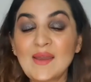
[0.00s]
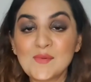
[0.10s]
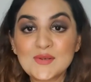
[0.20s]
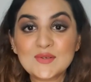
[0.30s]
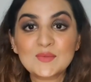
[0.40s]

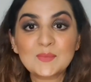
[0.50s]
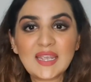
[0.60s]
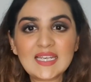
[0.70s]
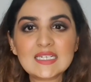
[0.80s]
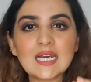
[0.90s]
want to
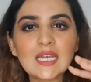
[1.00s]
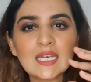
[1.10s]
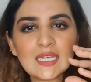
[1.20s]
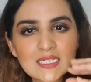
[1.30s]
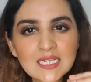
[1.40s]
make it a
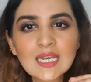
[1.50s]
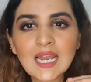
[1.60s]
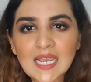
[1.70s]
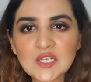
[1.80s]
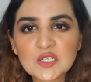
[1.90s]
little
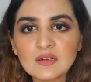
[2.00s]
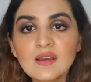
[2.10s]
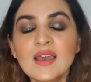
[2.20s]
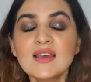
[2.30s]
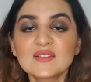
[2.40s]

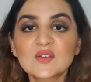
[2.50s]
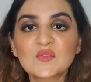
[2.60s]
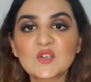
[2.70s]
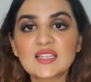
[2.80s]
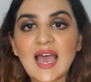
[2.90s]
lighter, so
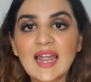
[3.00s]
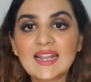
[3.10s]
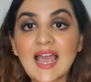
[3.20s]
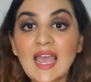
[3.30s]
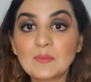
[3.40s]
for
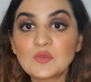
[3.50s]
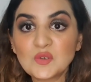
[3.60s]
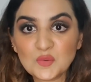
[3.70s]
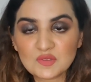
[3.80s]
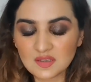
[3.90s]
that I'm
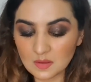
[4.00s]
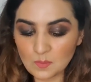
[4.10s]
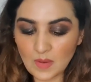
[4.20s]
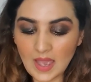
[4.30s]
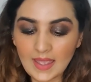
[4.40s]
using
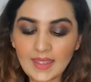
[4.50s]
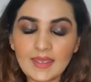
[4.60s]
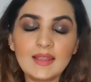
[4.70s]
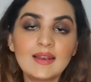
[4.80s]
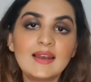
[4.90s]
my
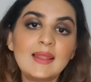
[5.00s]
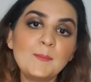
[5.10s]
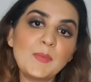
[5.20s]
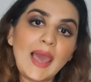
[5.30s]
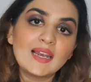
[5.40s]
lip
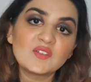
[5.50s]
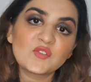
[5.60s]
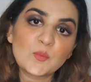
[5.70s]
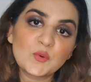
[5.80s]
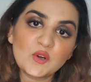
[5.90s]
palette
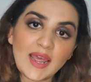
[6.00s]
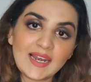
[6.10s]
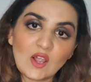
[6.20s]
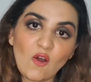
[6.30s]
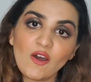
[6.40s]
from
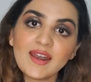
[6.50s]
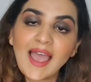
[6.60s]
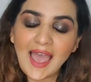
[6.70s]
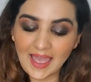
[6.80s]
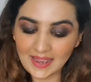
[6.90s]
KRYOLAN,
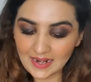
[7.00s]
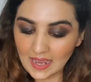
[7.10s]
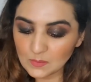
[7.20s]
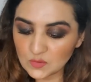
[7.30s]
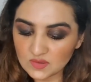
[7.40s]
and
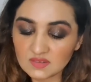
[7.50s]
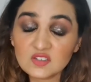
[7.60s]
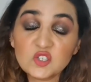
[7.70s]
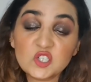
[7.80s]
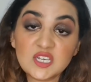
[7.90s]
I'm using the
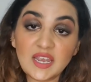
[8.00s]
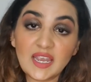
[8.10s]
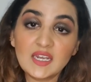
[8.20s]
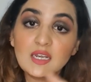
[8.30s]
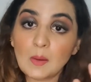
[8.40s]

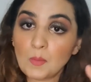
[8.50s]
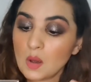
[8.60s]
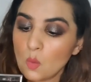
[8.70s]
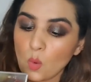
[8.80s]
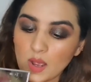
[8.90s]
shade
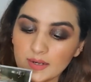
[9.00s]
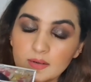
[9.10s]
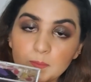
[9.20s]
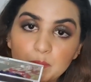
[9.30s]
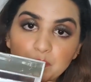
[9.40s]
number 1
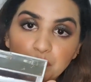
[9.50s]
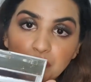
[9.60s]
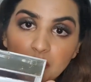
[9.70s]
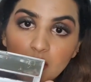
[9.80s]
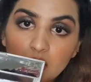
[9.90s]

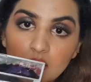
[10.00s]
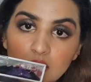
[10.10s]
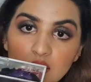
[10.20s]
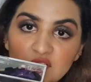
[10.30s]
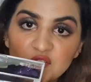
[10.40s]

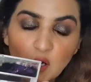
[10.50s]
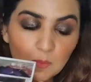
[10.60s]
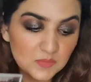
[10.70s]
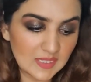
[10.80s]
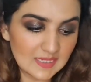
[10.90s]

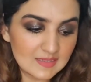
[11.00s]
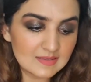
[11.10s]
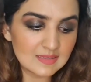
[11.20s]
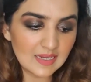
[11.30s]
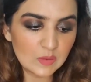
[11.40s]
from this.
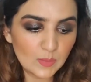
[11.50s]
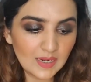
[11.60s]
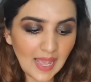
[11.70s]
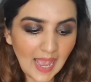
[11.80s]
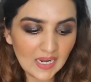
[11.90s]
It
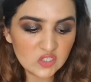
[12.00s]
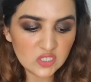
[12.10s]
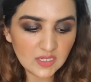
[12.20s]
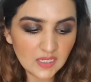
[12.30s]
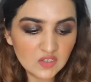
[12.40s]
will
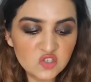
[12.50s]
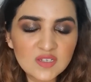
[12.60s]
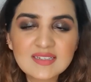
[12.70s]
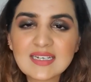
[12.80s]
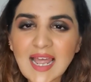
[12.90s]
actually
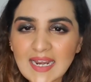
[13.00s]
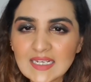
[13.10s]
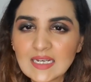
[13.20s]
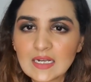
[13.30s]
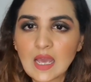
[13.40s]
just
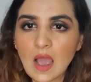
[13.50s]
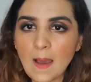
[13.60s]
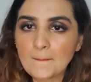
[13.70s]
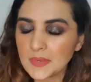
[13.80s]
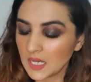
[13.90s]
lighten it
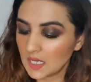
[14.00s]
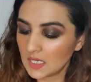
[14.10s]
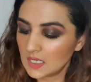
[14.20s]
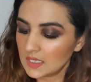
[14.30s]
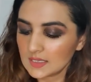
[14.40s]
up.
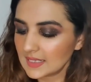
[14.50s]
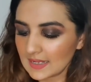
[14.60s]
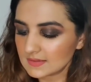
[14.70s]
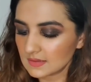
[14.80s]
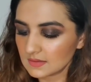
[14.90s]

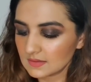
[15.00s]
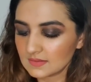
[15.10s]
That's it.